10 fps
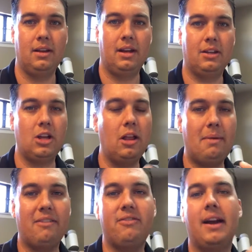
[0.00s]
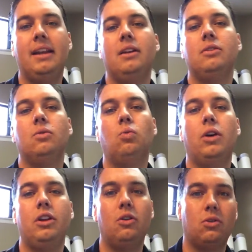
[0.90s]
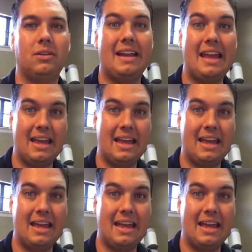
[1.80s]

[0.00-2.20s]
Now, it's all about finding what your